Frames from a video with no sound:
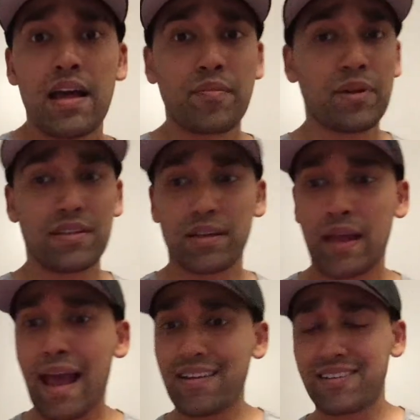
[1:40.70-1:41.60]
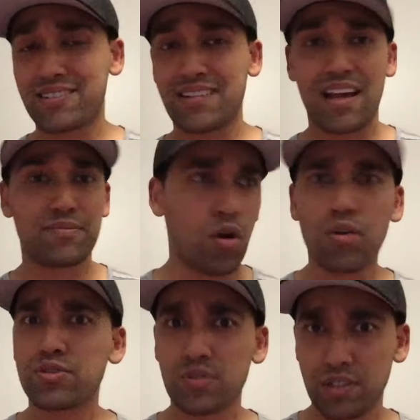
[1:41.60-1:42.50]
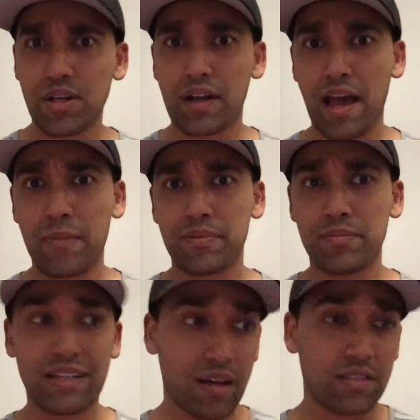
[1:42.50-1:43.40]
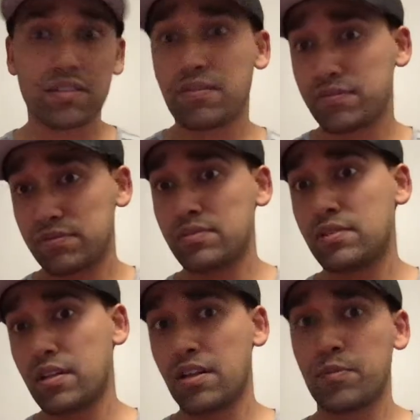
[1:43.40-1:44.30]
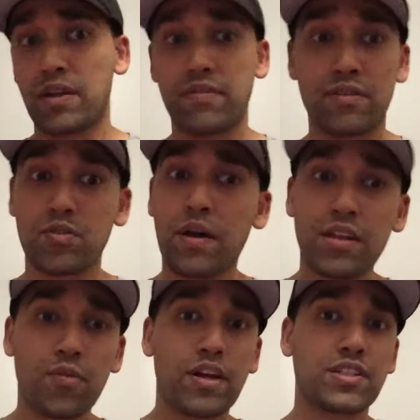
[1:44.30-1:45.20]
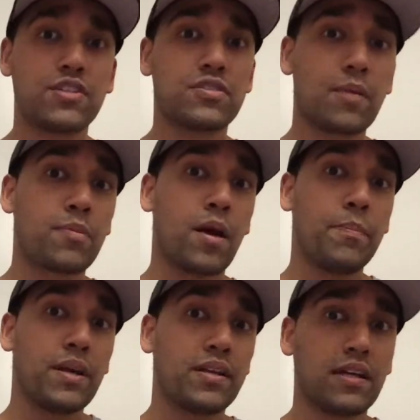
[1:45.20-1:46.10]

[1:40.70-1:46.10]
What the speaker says: but the calendar slam also did not happen because of Daniil Medvedev. So Mother Russia stepped up big